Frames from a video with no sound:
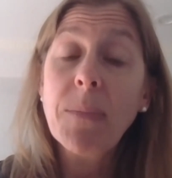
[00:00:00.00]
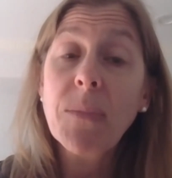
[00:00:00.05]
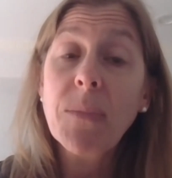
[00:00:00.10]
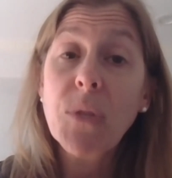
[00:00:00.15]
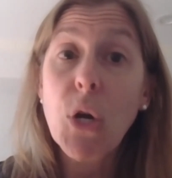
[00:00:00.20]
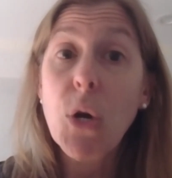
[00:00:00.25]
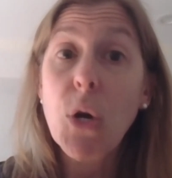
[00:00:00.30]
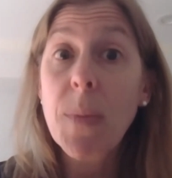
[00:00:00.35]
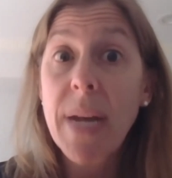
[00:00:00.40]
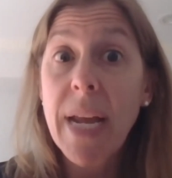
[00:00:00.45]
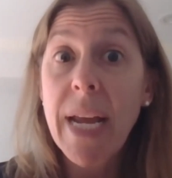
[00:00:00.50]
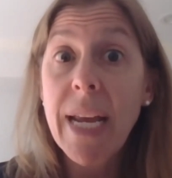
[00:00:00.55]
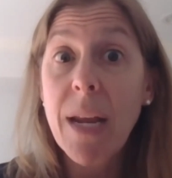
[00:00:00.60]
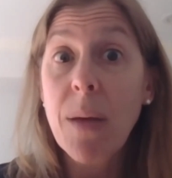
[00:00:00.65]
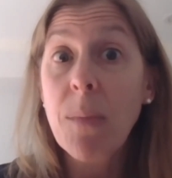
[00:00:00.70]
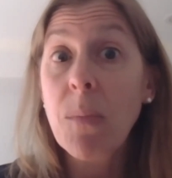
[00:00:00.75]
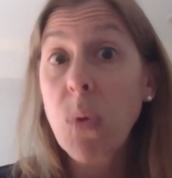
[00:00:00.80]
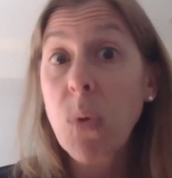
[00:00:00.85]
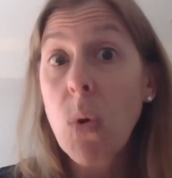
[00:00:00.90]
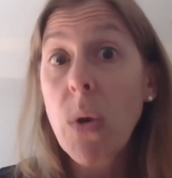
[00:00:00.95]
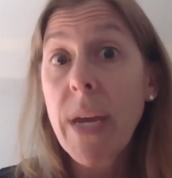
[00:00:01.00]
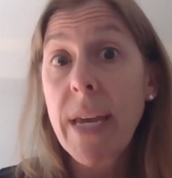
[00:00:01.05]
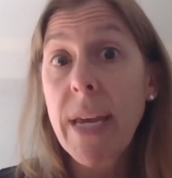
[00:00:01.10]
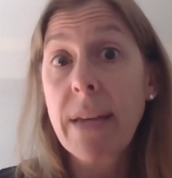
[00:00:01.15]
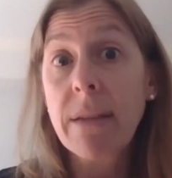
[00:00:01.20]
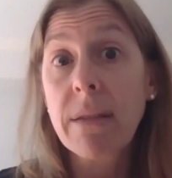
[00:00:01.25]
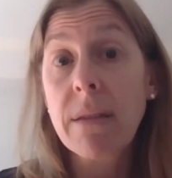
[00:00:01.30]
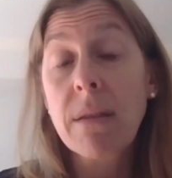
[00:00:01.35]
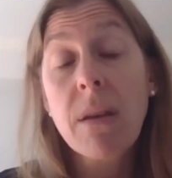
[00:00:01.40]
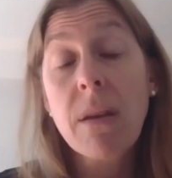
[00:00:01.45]
terminate
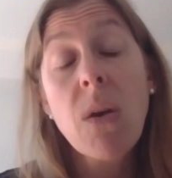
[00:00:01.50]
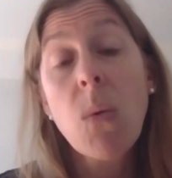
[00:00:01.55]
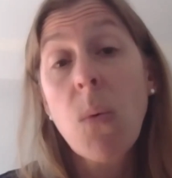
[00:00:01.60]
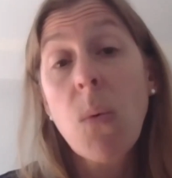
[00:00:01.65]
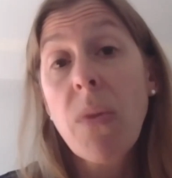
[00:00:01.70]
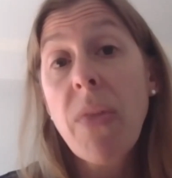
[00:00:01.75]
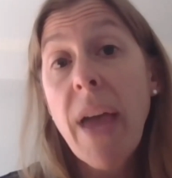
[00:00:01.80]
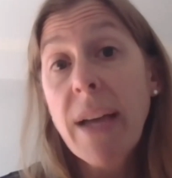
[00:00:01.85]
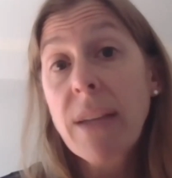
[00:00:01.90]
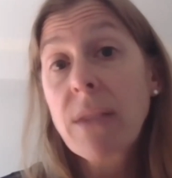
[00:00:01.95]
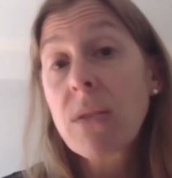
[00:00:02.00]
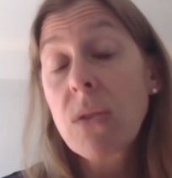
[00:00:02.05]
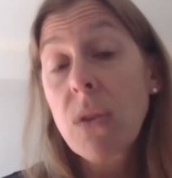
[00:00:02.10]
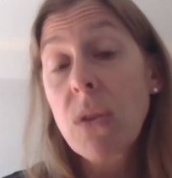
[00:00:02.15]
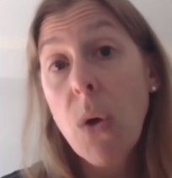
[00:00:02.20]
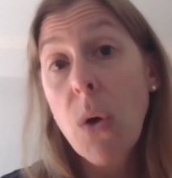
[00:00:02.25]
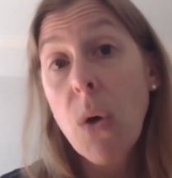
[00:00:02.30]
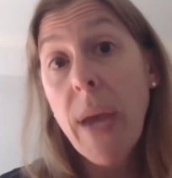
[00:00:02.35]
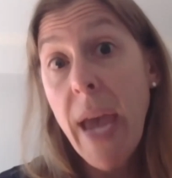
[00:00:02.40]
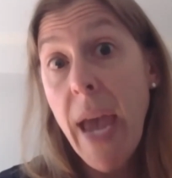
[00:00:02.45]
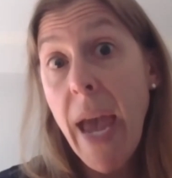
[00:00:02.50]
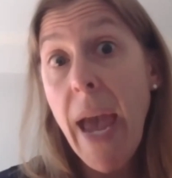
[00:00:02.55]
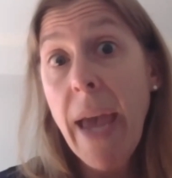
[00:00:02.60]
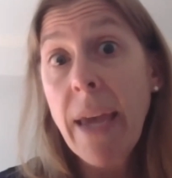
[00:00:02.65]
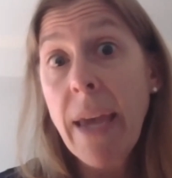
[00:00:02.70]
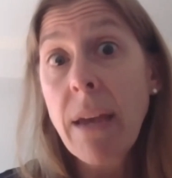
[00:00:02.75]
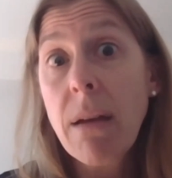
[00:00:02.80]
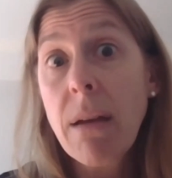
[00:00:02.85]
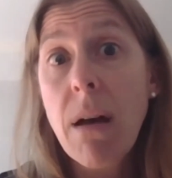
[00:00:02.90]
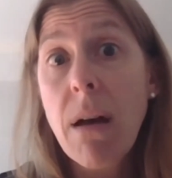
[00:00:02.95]
employees, well, that's
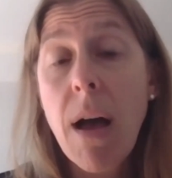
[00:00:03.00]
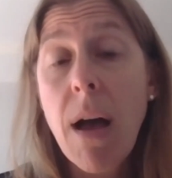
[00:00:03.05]
okay.